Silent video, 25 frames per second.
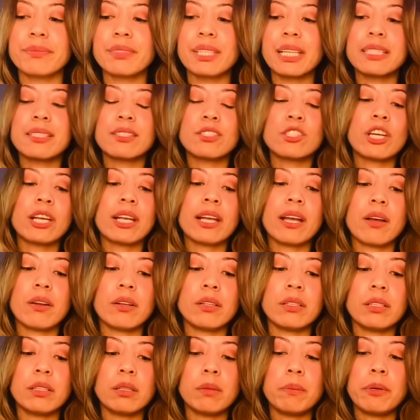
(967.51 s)
Let's check out
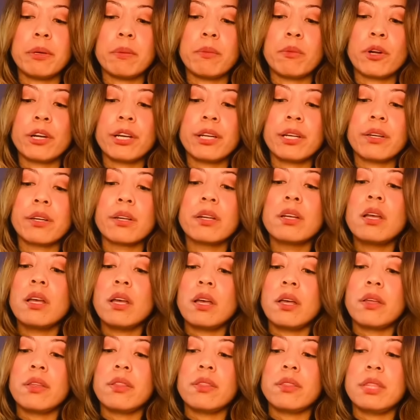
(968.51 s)
a little bit more here.
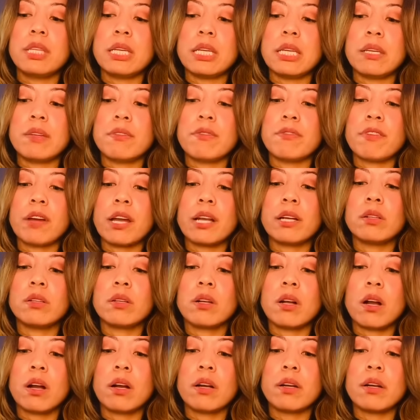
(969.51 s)
The final
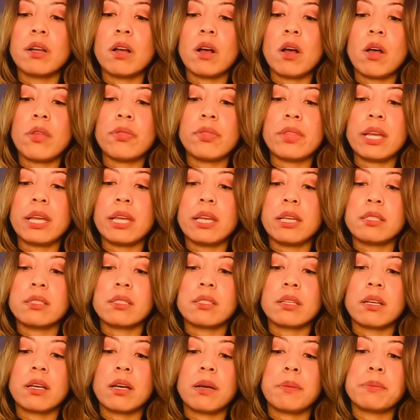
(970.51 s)
card on the
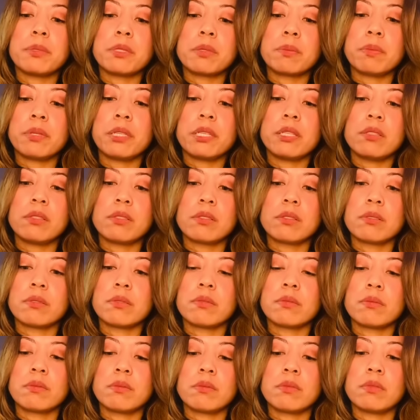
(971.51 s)
Ace of Cups, please.
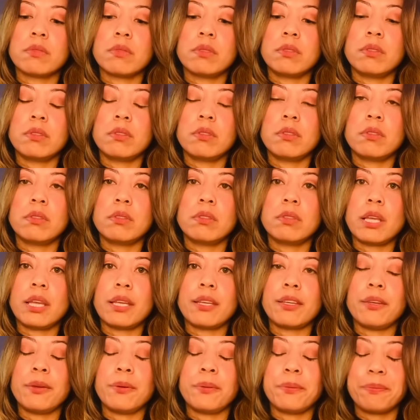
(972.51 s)

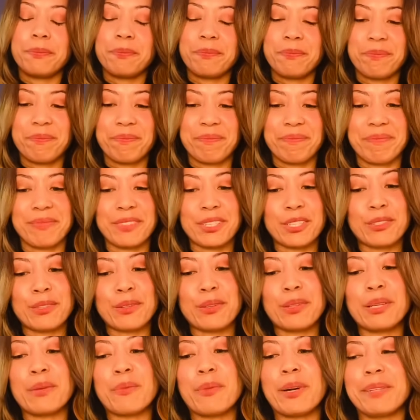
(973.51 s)
Thank you. There's
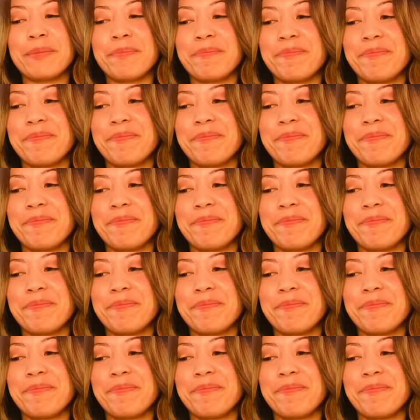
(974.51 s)
only one.